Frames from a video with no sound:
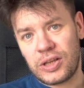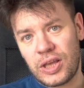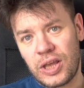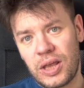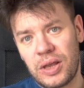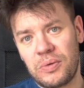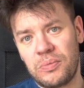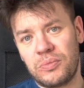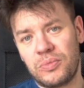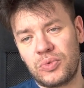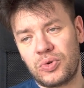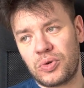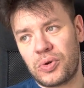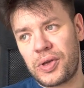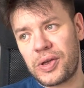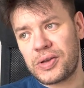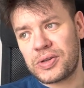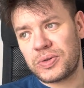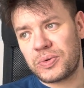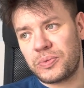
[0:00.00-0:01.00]
came
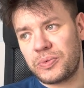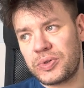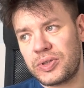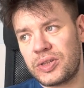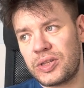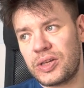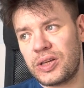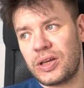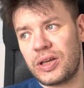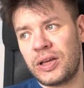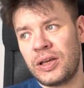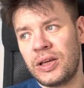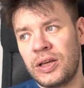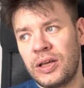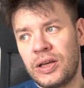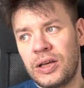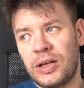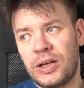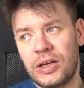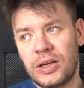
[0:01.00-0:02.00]
together with the
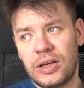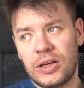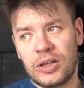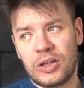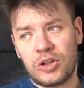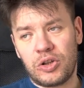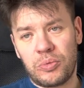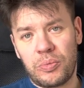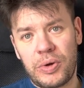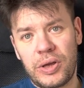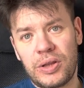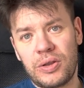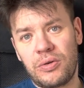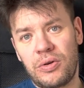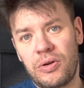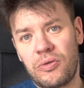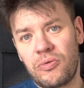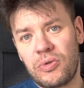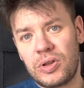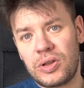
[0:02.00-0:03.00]

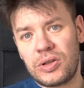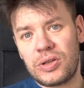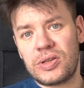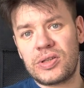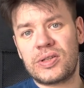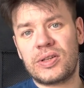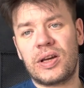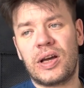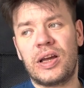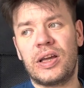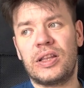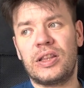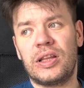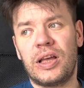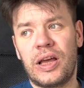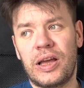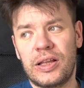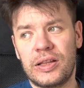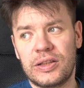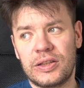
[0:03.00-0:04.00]
domain-driven design,
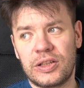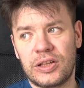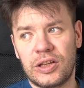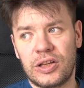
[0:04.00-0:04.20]
and